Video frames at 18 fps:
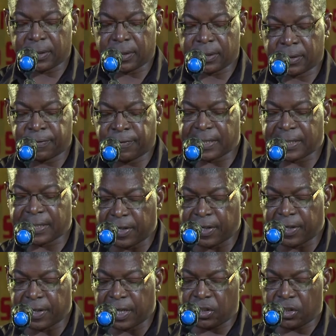in
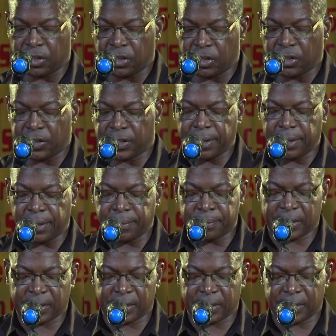Spitz Village in
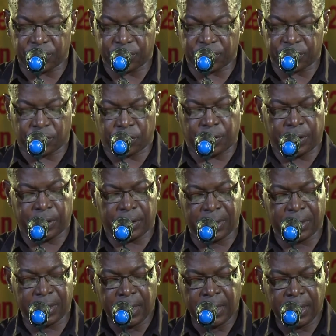James
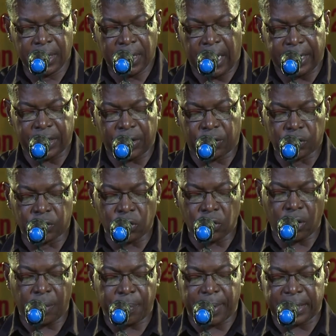Central, and he
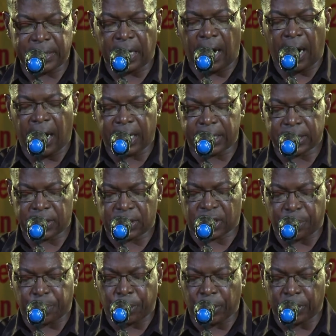grew up an
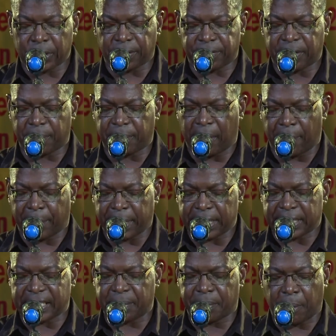ardent supporter of the
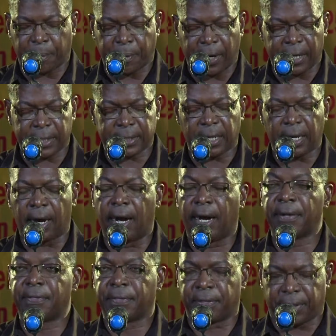Barbados Labour Party
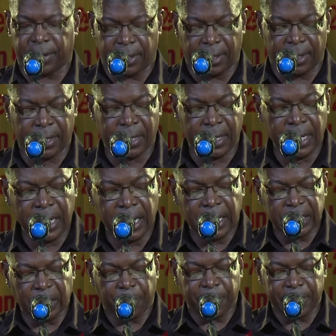under
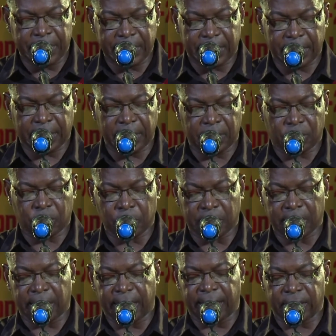the political
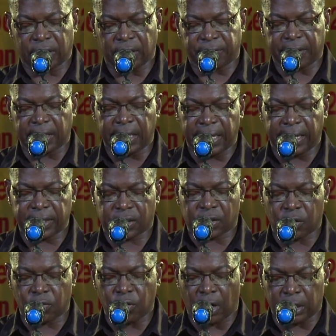tutelage of the
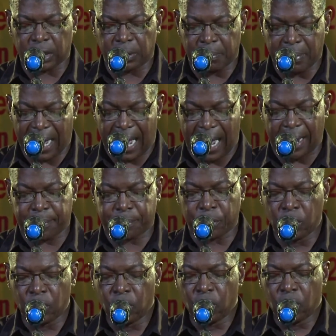late Sir Ronald
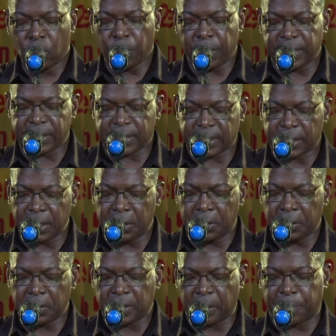Mapp, who
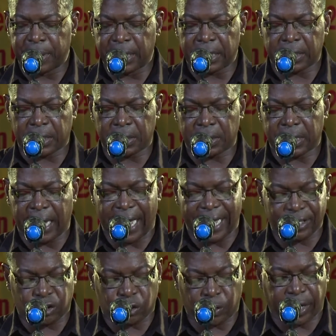instilled the political
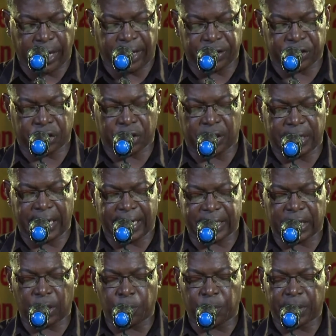education
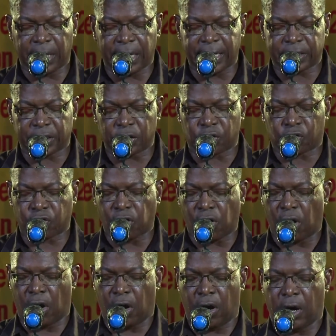that he would later
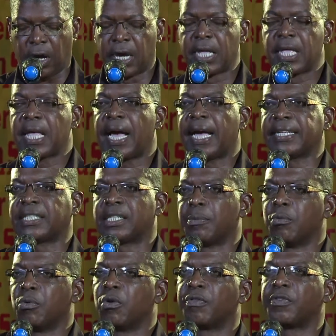draw as
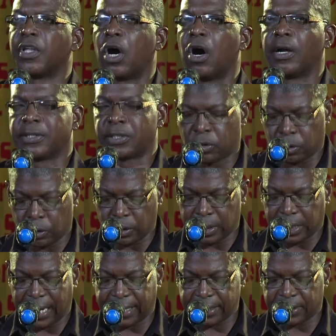he moved on to
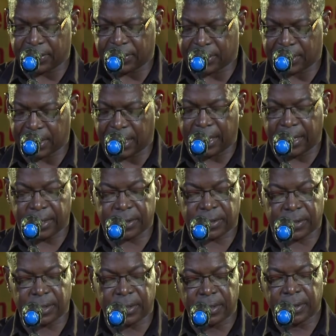the United
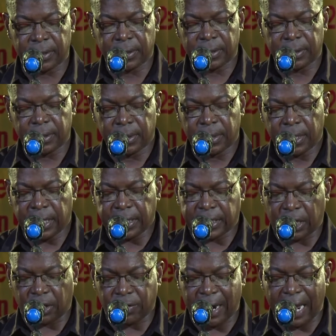States.
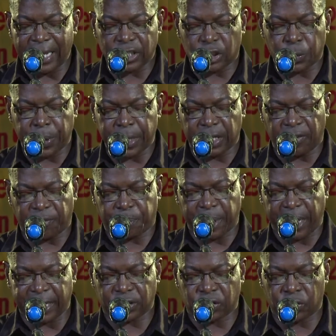He's a graduate
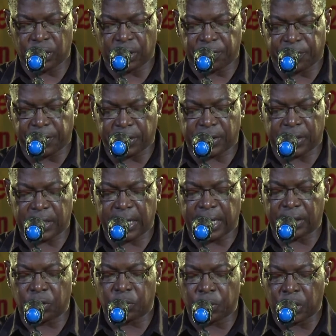of Pace
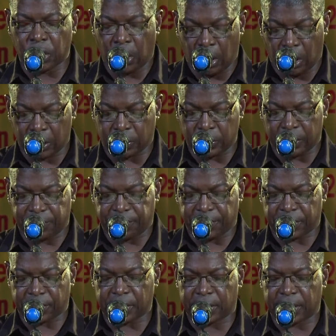University and New York
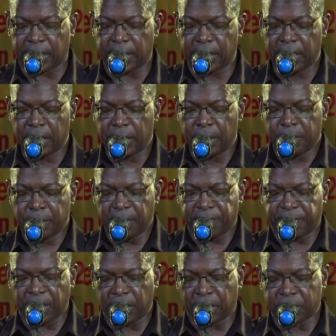University
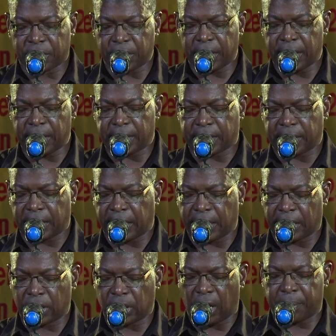with degrees
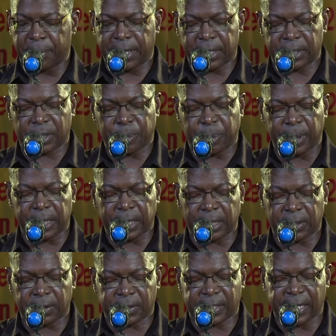in economics,
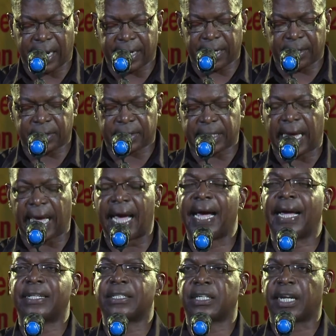political science,
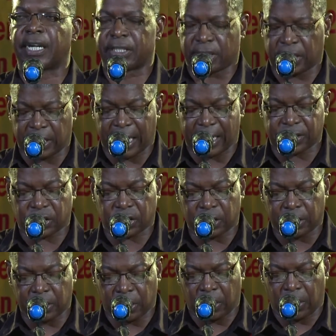and
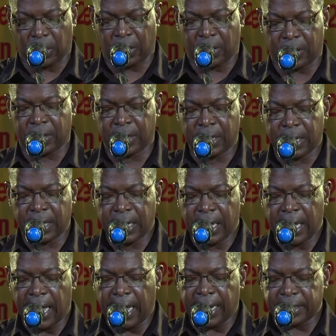international law,
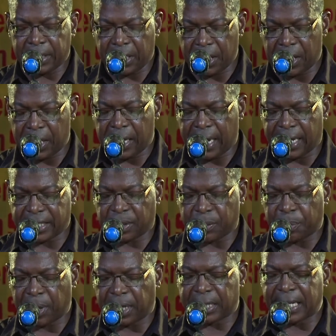and he
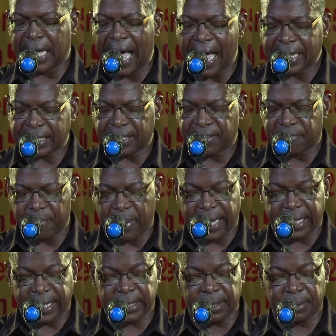has been an active
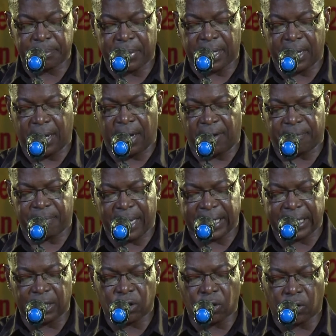member of
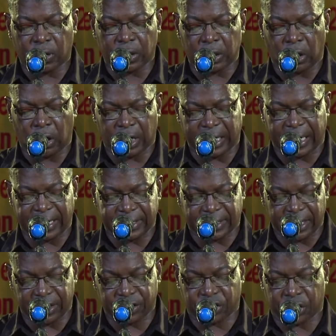many local
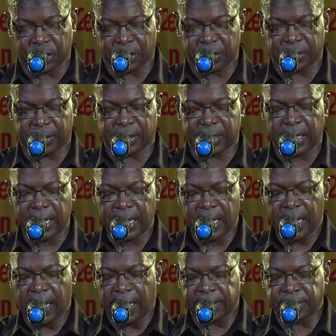organizations
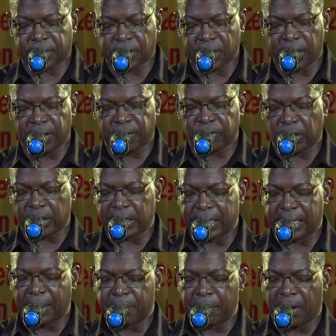and served on
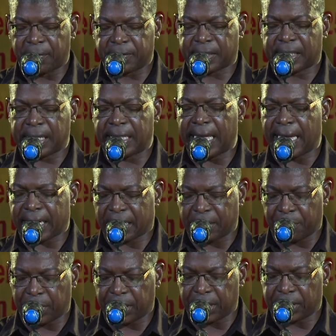a number of
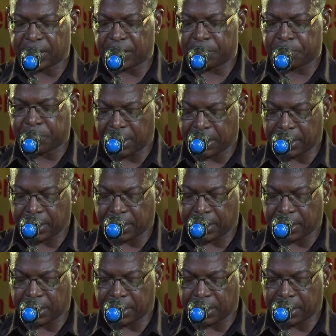select committees in